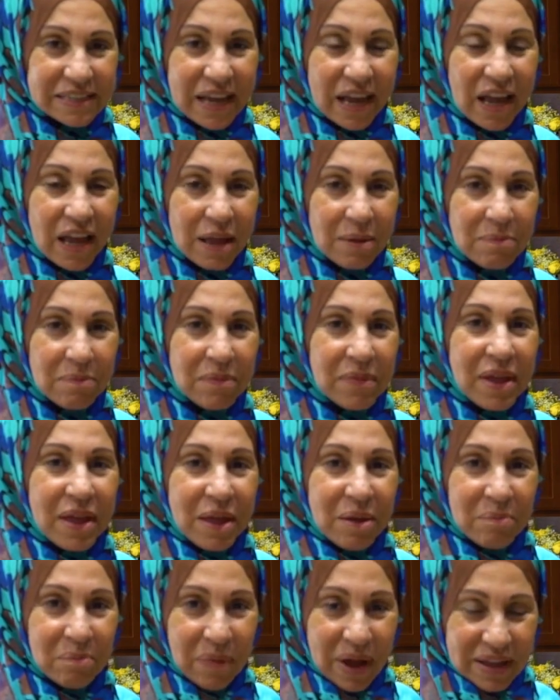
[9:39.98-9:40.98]
time,
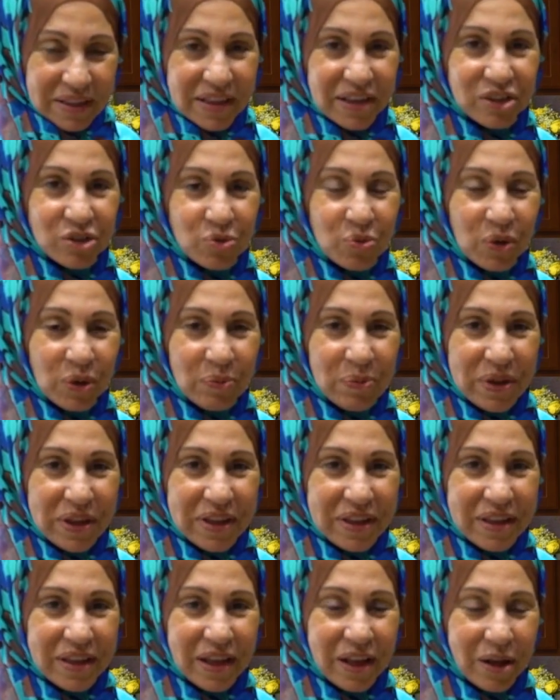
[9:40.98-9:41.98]
my dish will
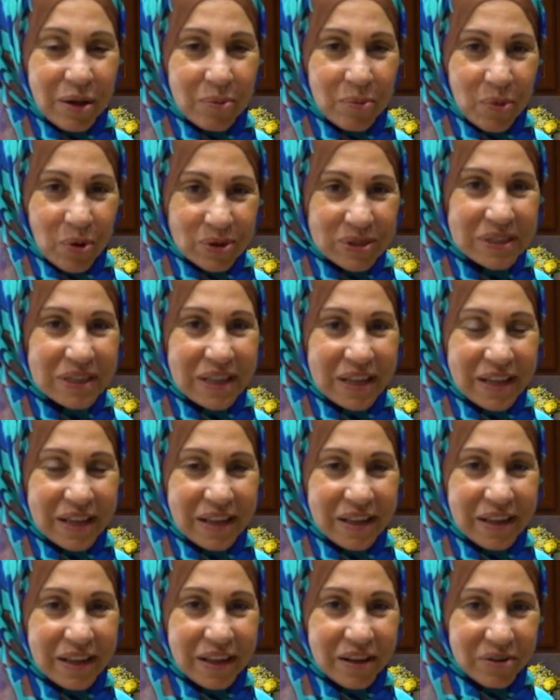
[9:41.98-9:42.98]
be
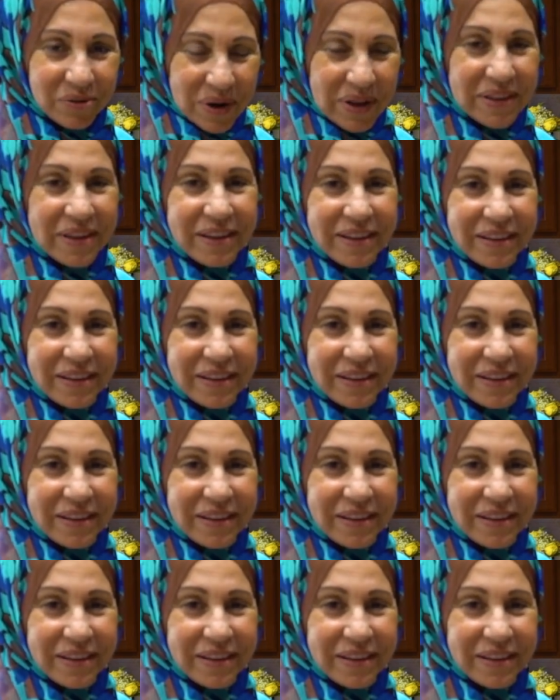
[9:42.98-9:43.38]
mostly ready.